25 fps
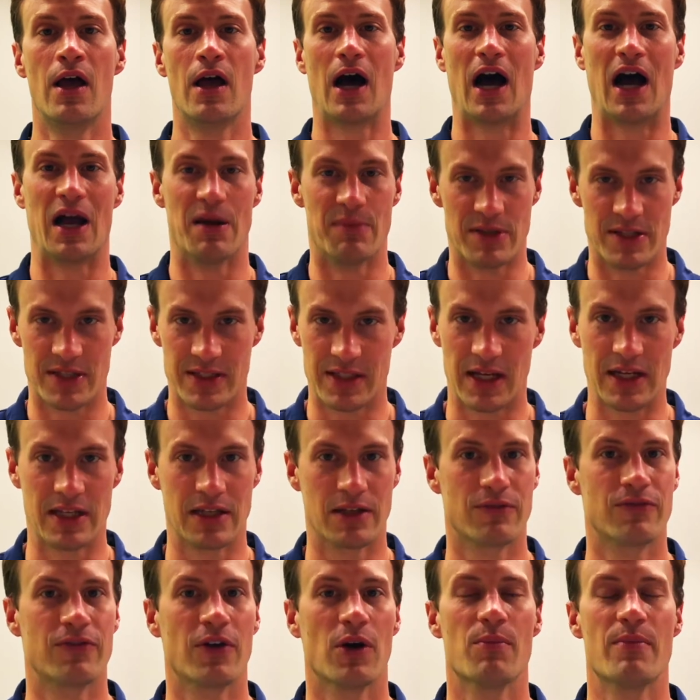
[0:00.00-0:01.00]
I've been
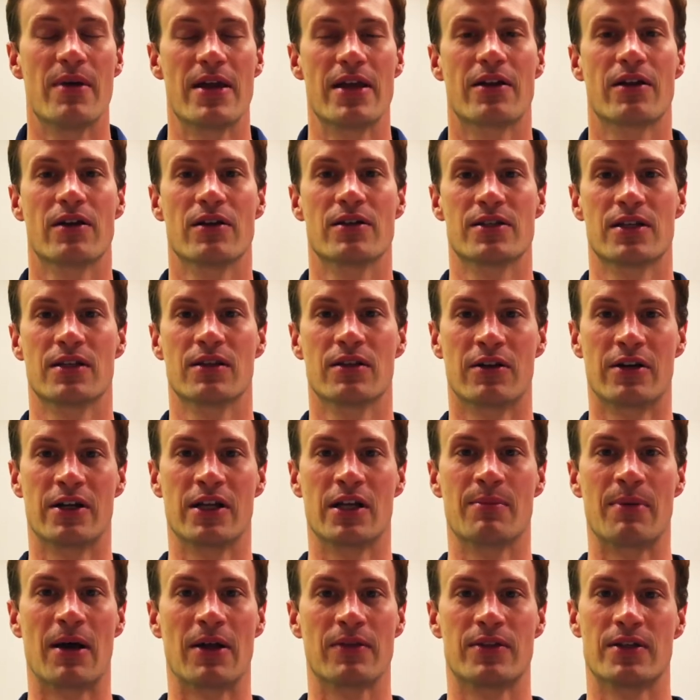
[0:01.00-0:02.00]
studying filmmakers and
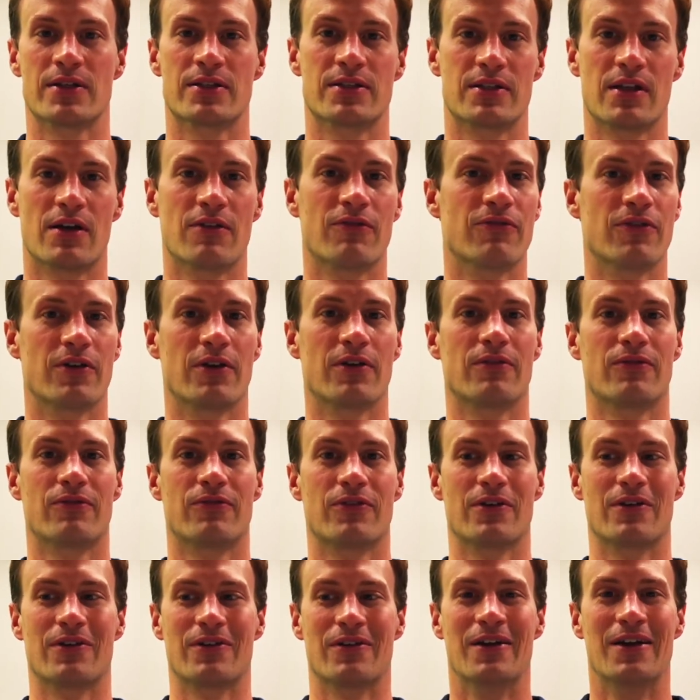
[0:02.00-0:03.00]
learning about this stuff for
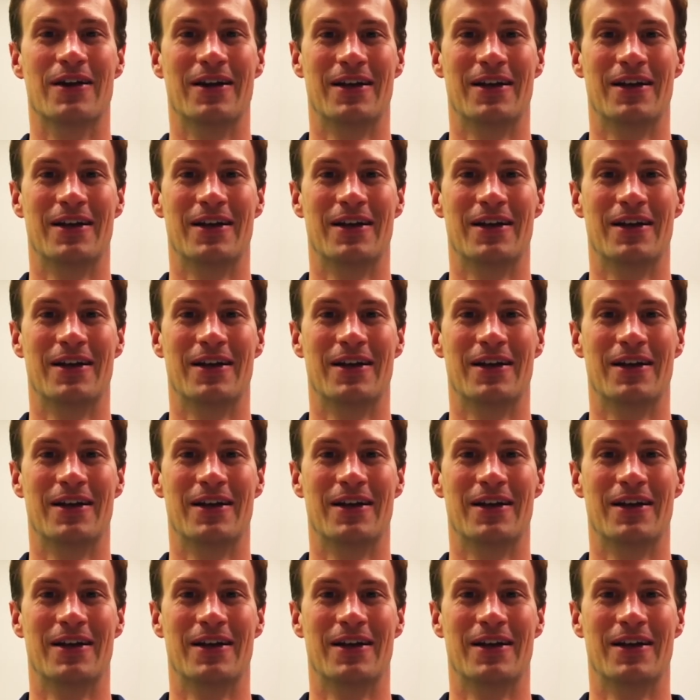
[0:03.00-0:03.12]
for